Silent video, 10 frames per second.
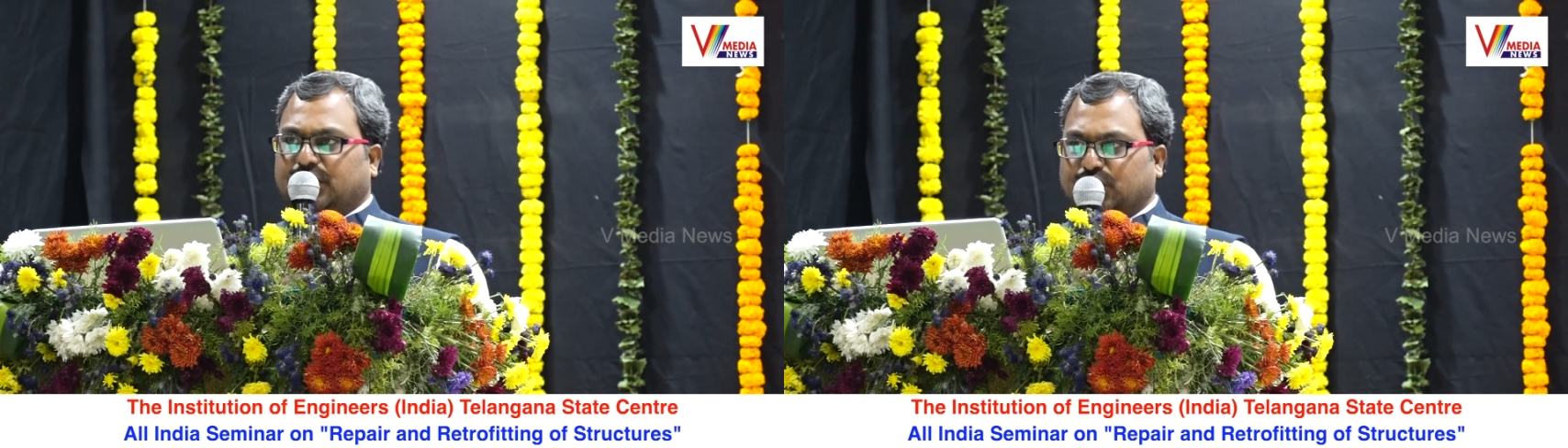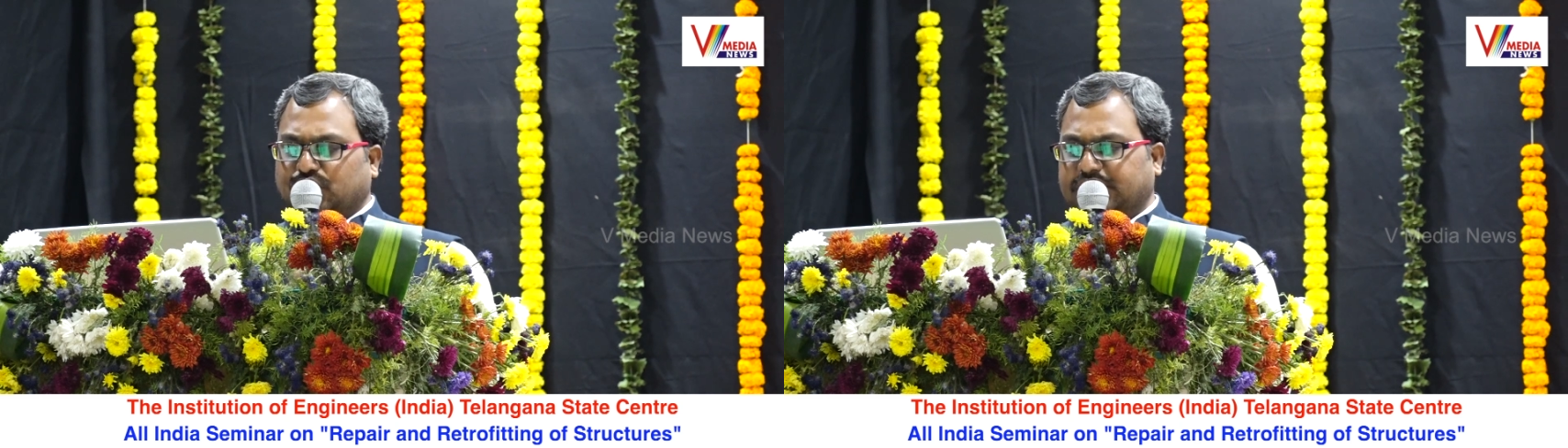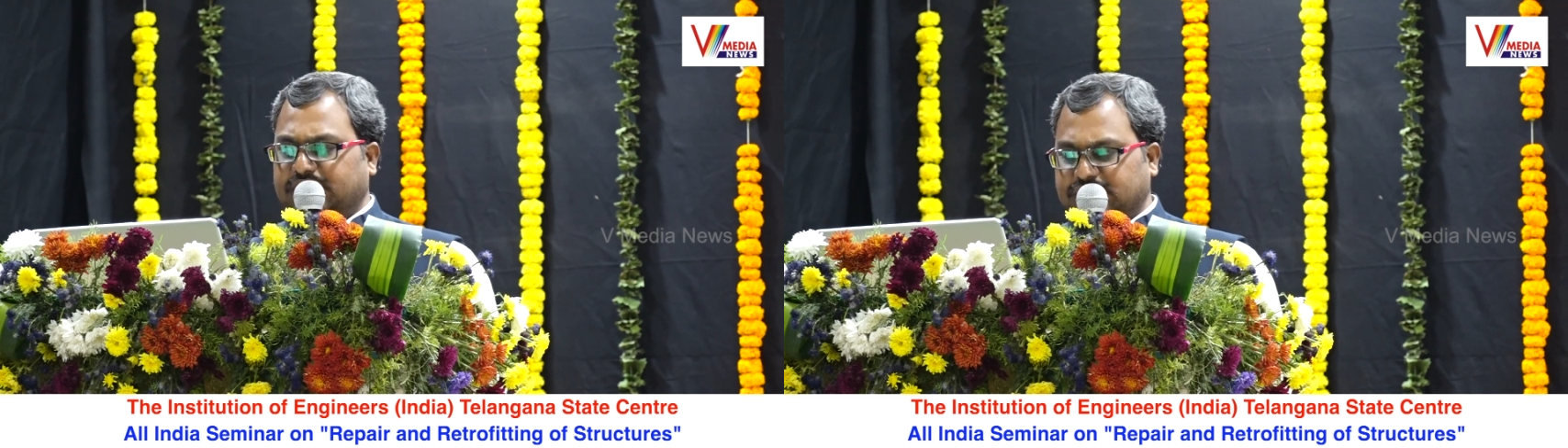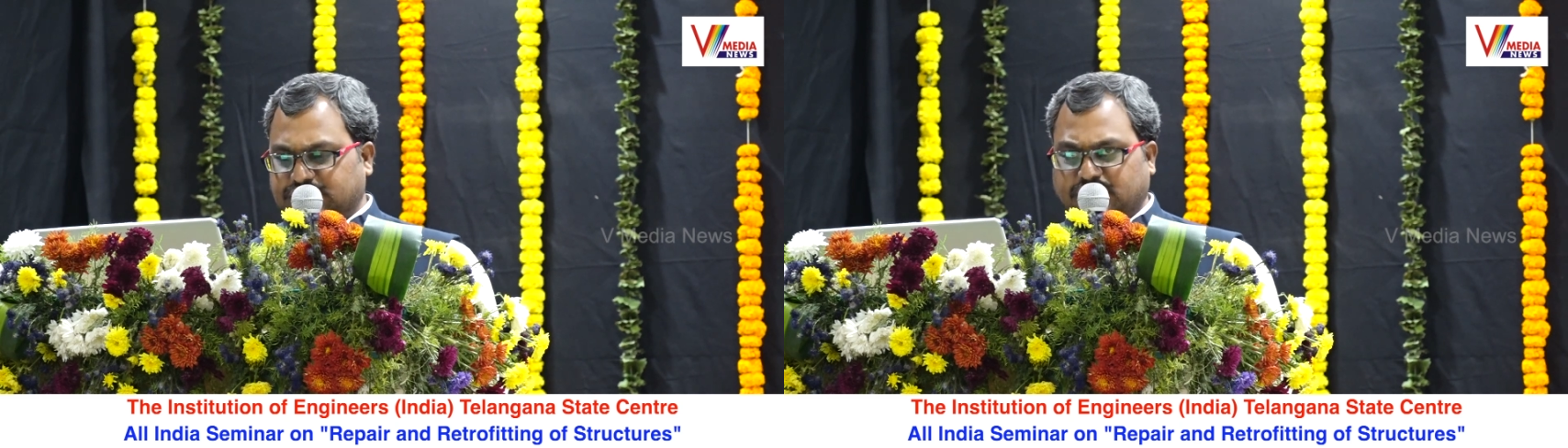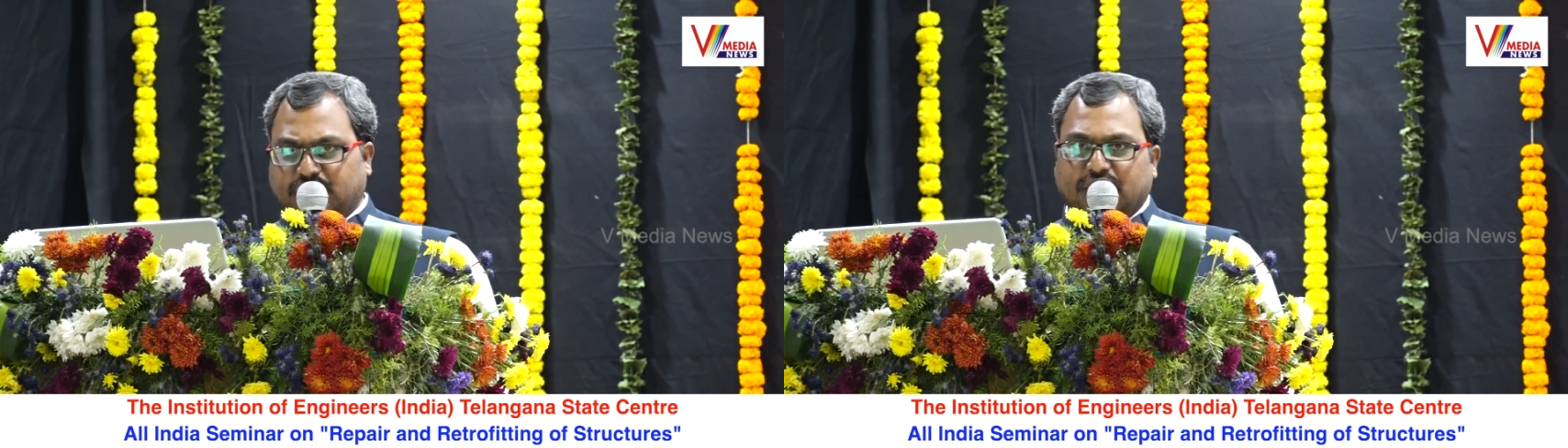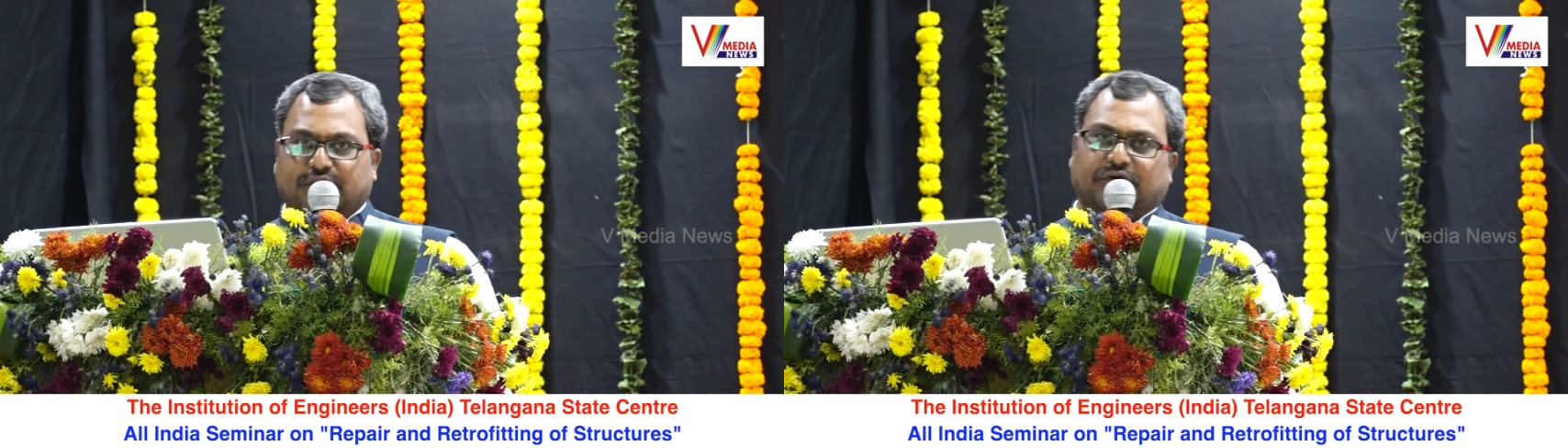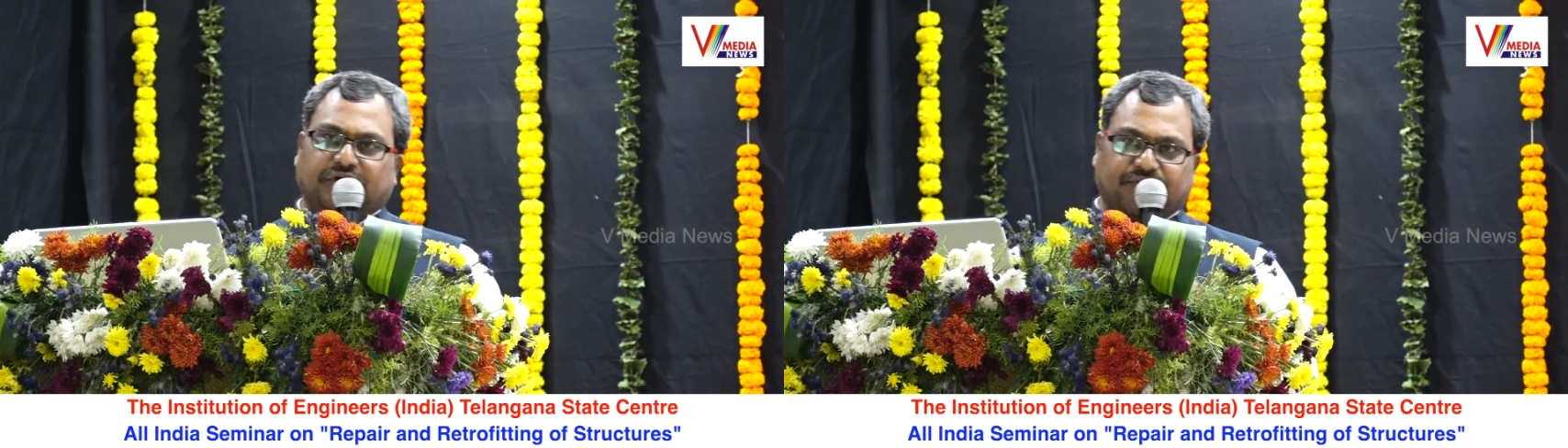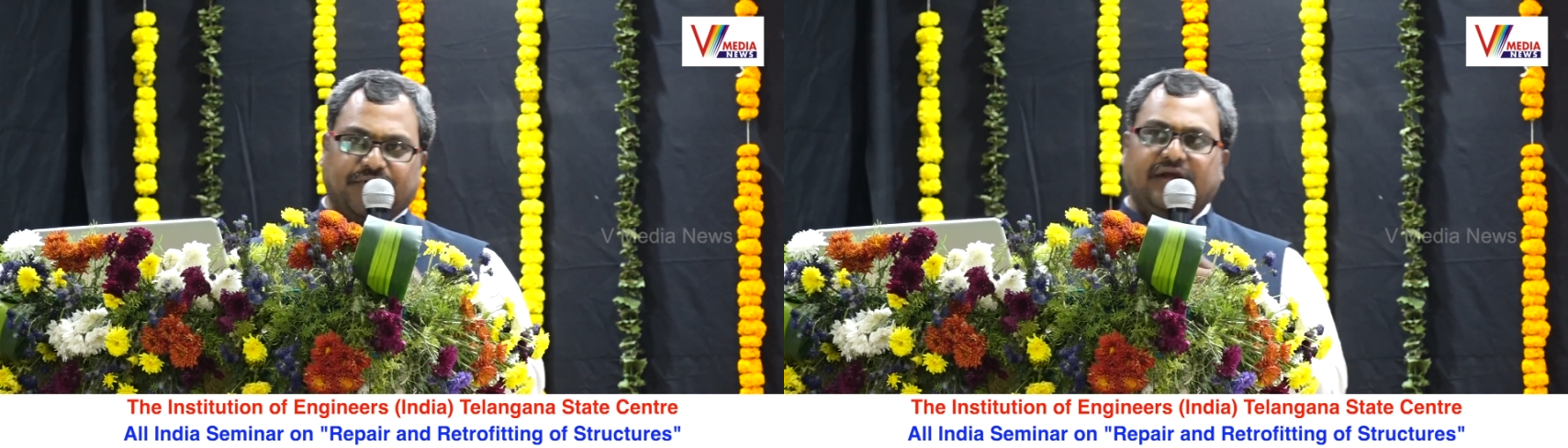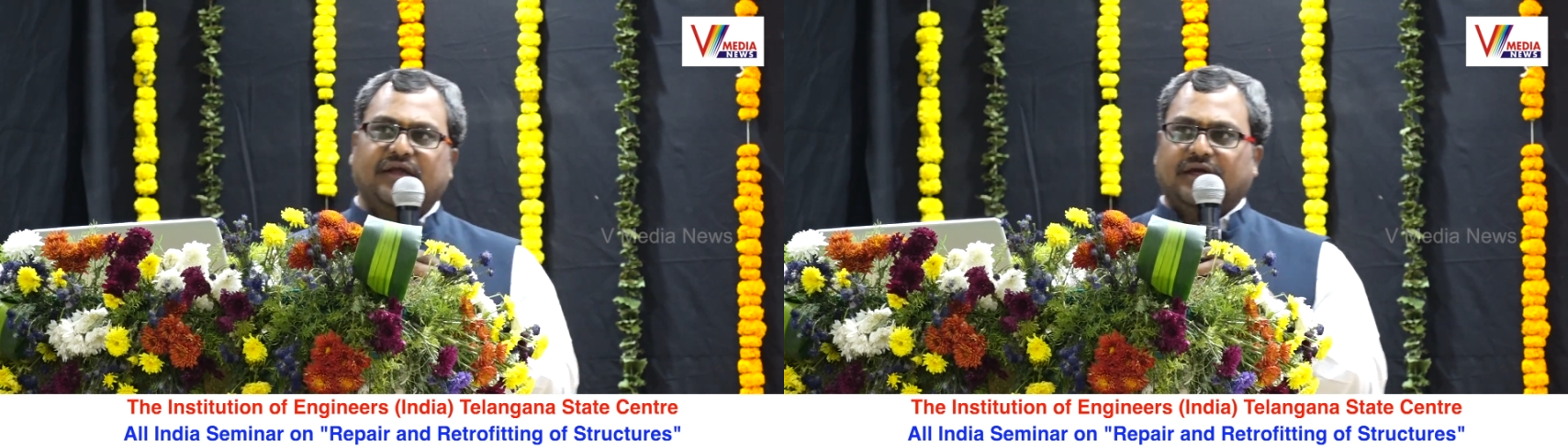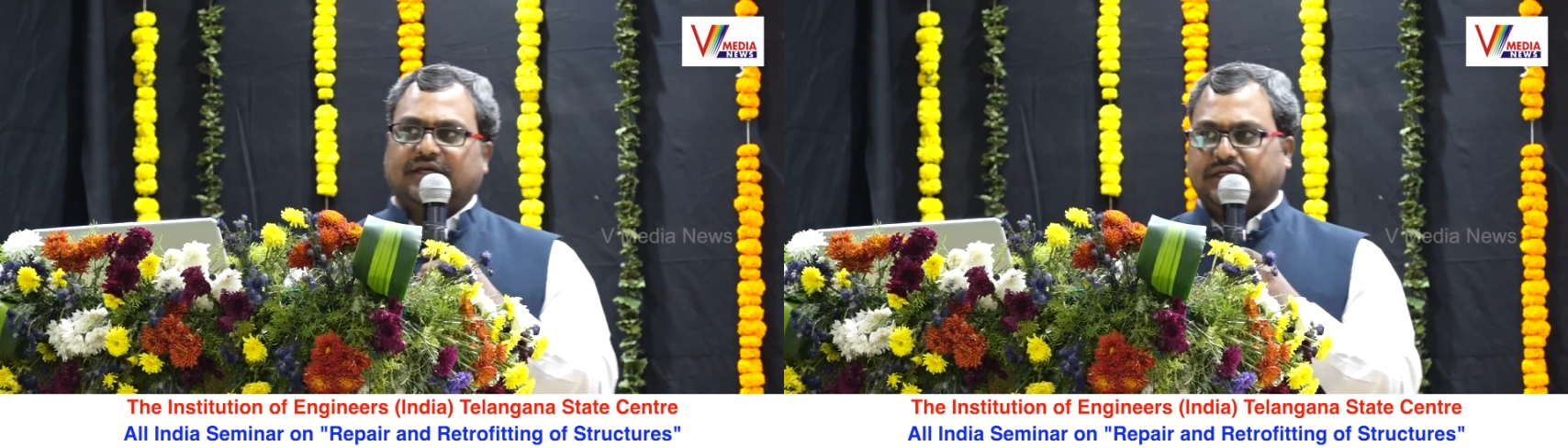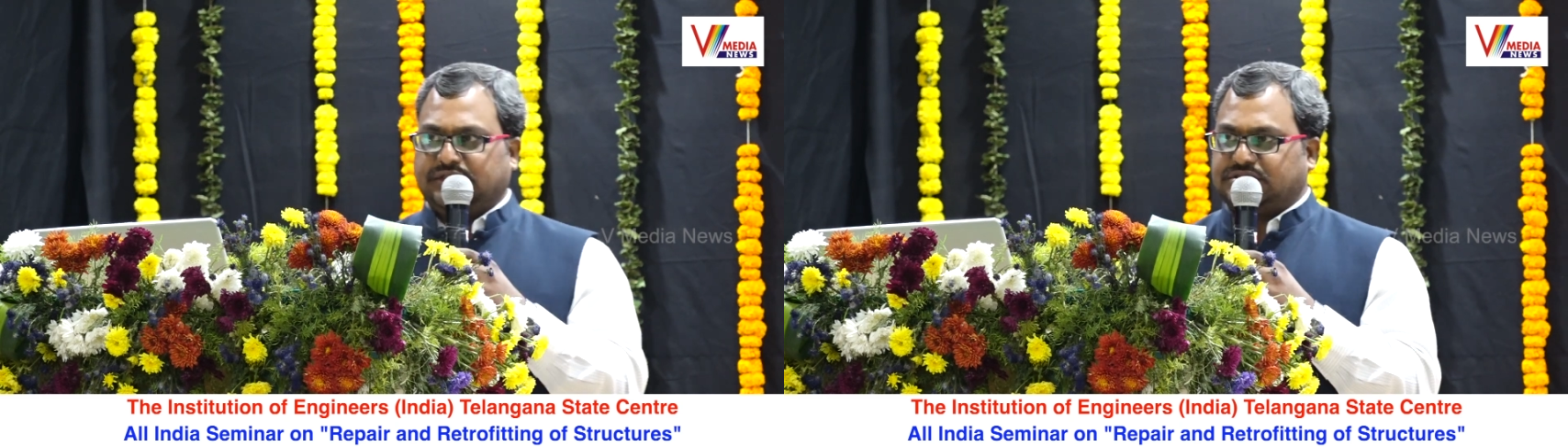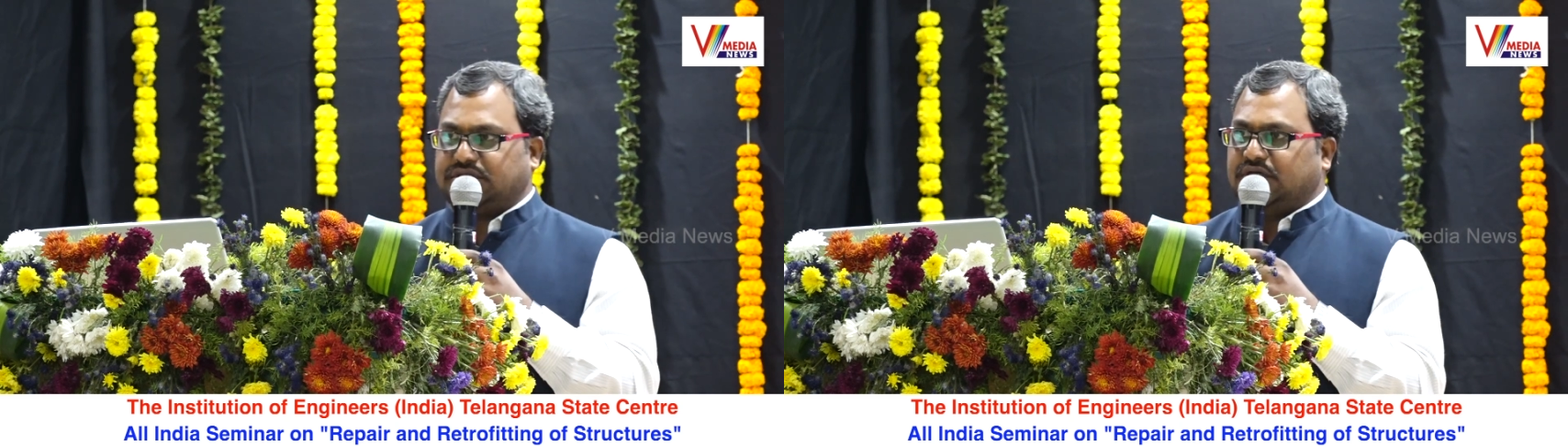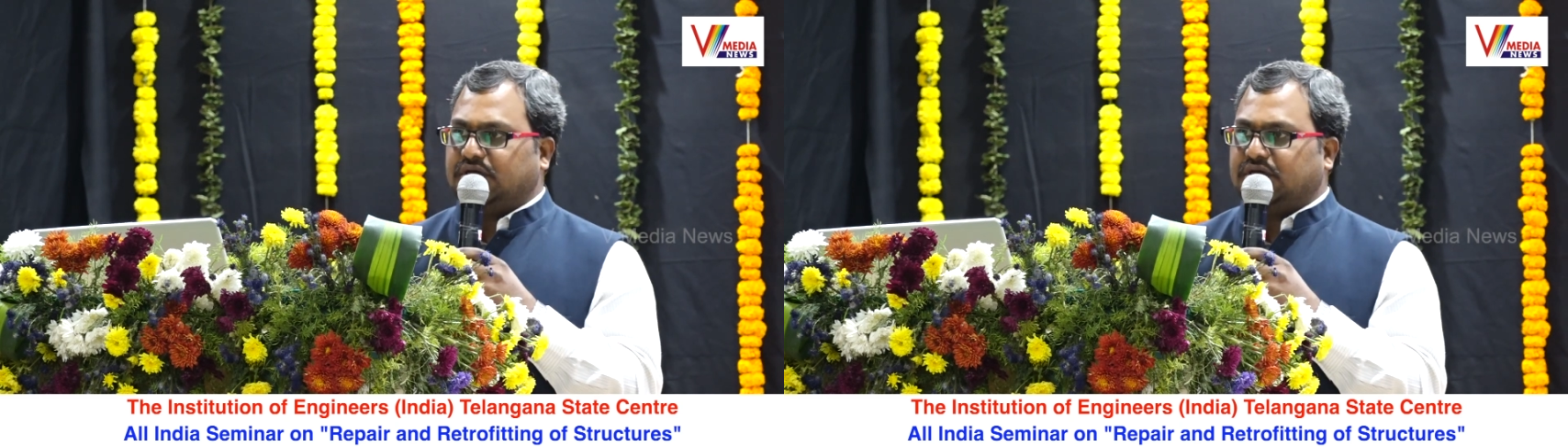2 kg to 25 kg.